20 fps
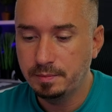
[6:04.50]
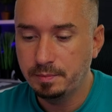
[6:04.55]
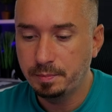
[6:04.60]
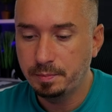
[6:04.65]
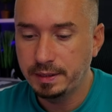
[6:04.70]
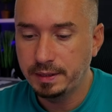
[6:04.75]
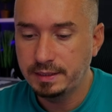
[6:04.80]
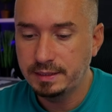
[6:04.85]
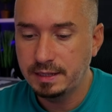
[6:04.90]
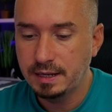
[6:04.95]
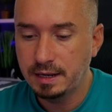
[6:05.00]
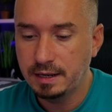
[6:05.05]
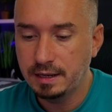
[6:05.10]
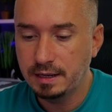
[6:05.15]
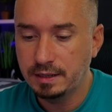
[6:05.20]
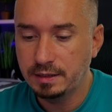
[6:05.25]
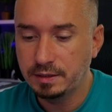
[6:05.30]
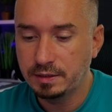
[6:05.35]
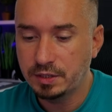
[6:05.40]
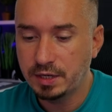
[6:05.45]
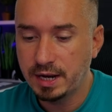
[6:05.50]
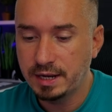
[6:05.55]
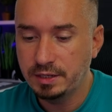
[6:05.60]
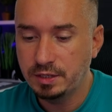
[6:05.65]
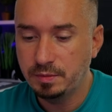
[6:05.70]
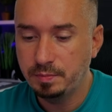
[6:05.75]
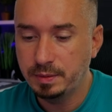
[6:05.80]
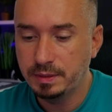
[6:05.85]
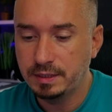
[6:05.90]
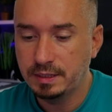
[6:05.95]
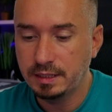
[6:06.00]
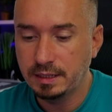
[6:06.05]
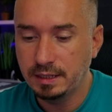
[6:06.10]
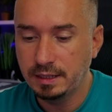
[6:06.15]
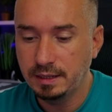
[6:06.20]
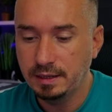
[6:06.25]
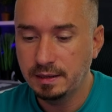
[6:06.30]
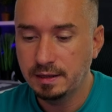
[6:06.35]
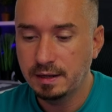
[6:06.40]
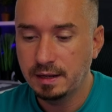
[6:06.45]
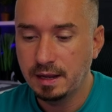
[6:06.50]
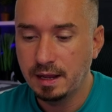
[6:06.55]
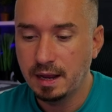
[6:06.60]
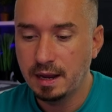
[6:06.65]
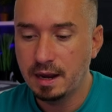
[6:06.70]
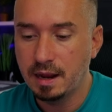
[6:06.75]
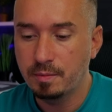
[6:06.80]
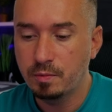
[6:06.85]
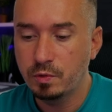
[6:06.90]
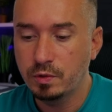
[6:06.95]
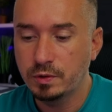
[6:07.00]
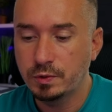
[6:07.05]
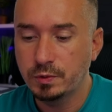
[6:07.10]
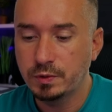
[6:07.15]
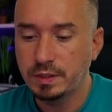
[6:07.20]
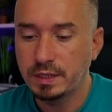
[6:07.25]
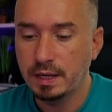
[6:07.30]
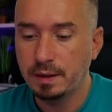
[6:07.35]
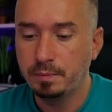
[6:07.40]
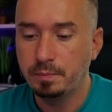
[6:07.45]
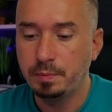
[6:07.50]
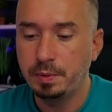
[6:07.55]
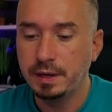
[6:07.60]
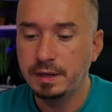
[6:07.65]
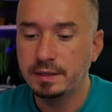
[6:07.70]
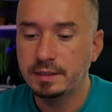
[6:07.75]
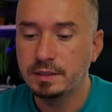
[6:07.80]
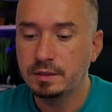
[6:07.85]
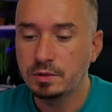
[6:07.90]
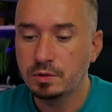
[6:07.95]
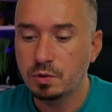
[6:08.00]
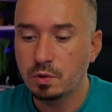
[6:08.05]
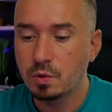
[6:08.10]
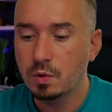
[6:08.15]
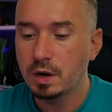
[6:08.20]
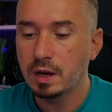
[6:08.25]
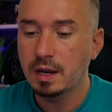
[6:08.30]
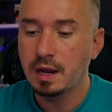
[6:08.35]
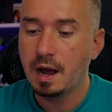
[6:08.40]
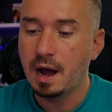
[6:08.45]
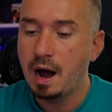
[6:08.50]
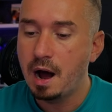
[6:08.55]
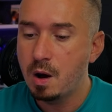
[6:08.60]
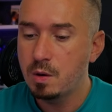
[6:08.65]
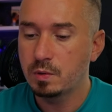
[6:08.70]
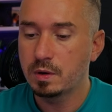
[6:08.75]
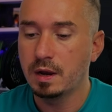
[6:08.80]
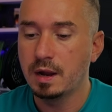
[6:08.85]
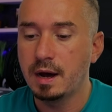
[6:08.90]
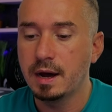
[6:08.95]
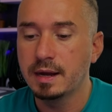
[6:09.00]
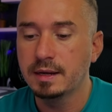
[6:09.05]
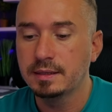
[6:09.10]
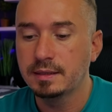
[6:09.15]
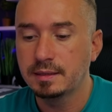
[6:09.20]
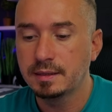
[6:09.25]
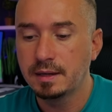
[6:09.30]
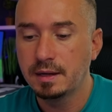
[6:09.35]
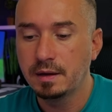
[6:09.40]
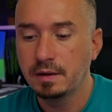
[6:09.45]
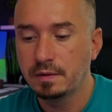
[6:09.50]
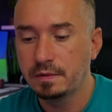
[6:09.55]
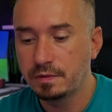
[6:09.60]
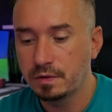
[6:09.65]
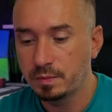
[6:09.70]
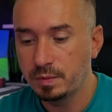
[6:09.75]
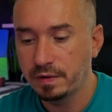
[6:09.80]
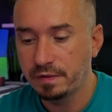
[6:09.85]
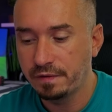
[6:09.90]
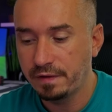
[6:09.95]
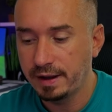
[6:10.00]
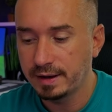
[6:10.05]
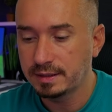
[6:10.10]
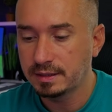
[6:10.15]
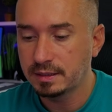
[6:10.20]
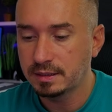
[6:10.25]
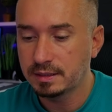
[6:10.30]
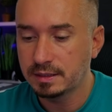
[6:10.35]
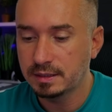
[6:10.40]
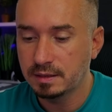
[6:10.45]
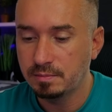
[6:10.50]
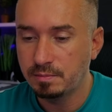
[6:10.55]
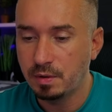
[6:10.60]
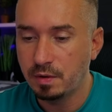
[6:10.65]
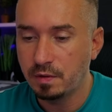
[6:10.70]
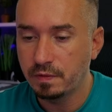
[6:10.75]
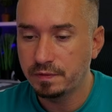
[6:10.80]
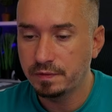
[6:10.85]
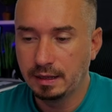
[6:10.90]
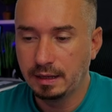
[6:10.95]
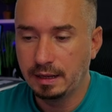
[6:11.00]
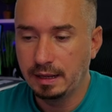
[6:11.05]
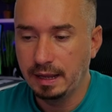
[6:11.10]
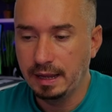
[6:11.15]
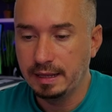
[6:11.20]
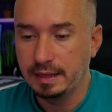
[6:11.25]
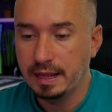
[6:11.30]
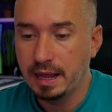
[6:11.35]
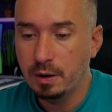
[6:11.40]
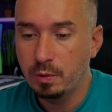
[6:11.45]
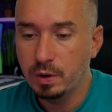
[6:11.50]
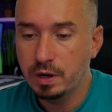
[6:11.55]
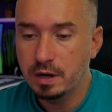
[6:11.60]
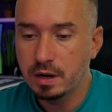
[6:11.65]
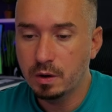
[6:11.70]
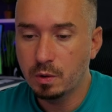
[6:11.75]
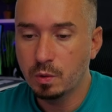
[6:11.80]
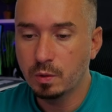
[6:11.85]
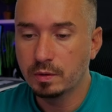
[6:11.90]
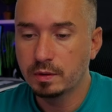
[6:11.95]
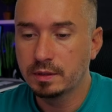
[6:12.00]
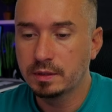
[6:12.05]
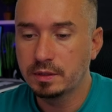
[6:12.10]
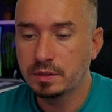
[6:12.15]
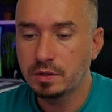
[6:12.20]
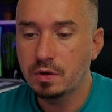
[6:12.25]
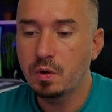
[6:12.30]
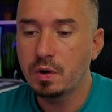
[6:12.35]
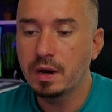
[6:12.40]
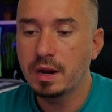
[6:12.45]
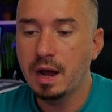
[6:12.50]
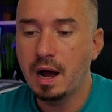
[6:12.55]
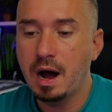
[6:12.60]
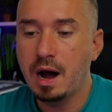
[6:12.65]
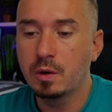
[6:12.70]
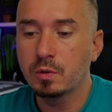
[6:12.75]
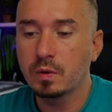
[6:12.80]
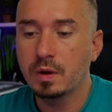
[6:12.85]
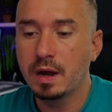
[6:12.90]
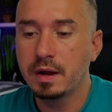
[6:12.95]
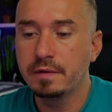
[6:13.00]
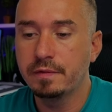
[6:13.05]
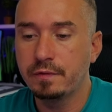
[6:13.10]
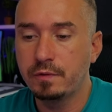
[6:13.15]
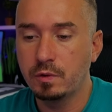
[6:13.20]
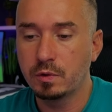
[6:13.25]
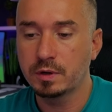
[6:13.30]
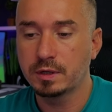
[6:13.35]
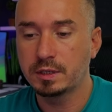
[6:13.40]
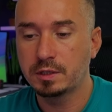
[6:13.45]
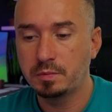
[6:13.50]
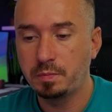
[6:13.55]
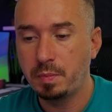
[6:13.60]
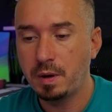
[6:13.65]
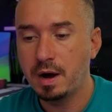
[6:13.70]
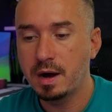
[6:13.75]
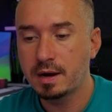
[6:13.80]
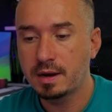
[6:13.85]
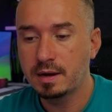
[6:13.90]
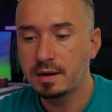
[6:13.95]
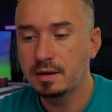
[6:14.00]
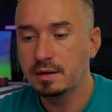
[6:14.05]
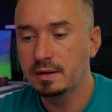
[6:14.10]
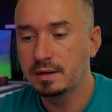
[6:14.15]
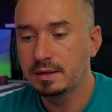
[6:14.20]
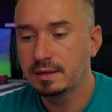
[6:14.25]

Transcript: paste that in ChatGPT, and I'm going to say build story outlines from the factors above. And there we go, story outline for Sparkle